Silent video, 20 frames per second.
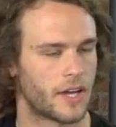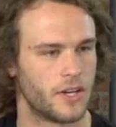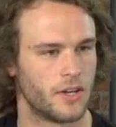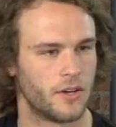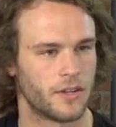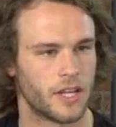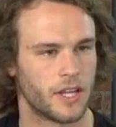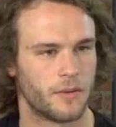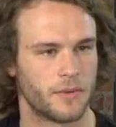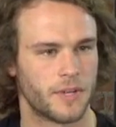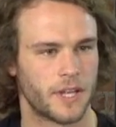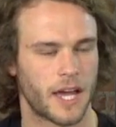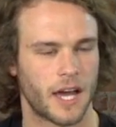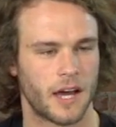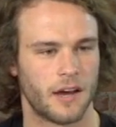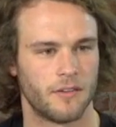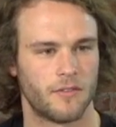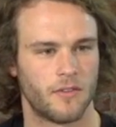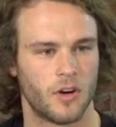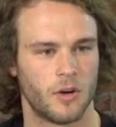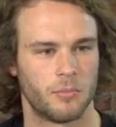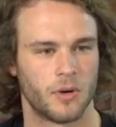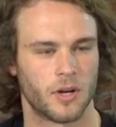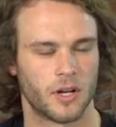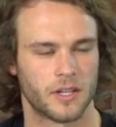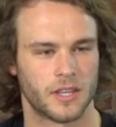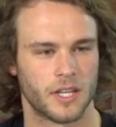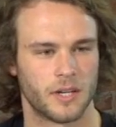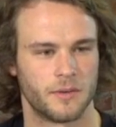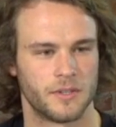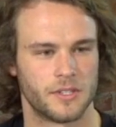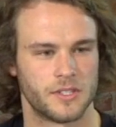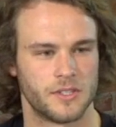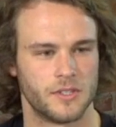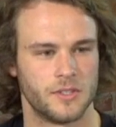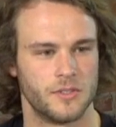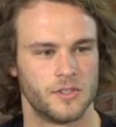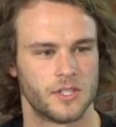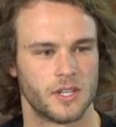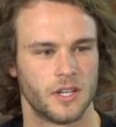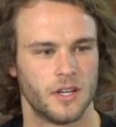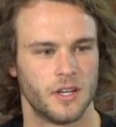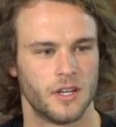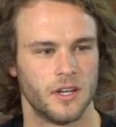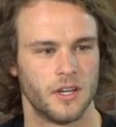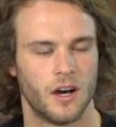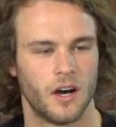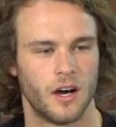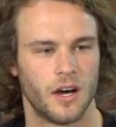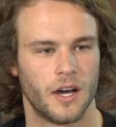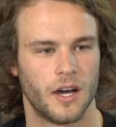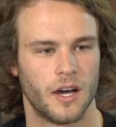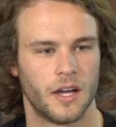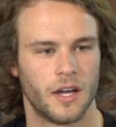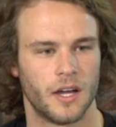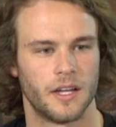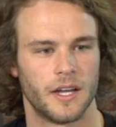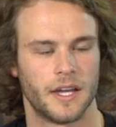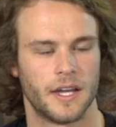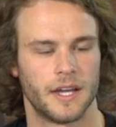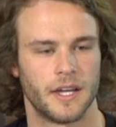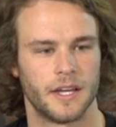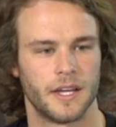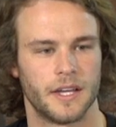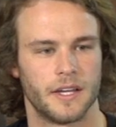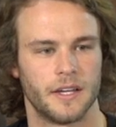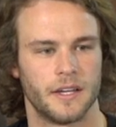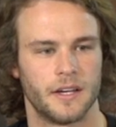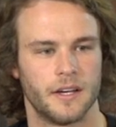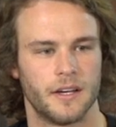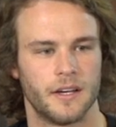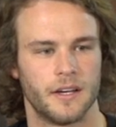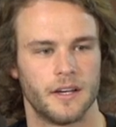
I know that we have a part that was used on a